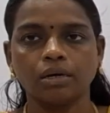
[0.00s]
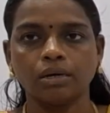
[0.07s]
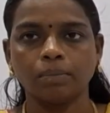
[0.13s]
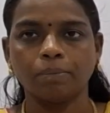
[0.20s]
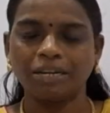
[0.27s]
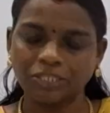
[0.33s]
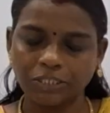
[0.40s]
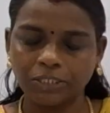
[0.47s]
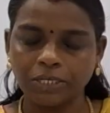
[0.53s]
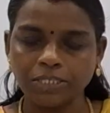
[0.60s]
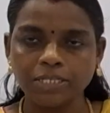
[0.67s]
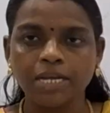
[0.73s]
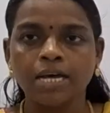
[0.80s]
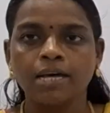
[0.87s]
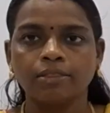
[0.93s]
Britishers.
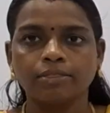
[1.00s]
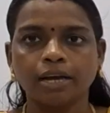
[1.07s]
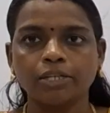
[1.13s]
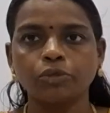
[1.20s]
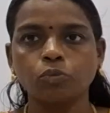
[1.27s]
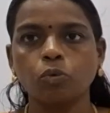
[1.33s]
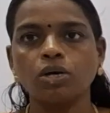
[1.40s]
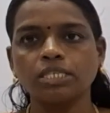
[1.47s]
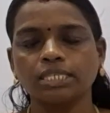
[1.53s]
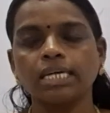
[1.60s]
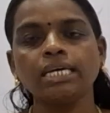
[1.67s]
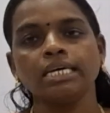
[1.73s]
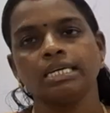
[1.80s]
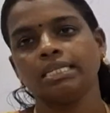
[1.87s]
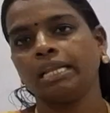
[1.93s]
That was
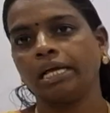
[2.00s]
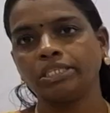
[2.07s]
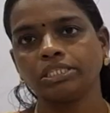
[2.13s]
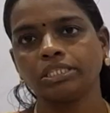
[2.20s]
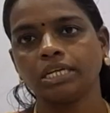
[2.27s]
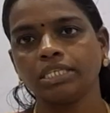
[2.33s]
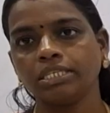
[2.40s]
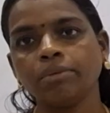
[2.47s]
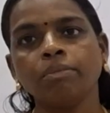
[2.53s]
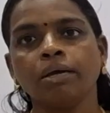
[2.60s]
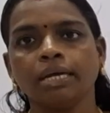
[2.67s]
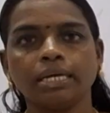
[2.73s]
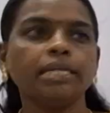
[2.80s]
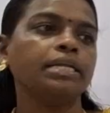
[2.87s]
the nationalism in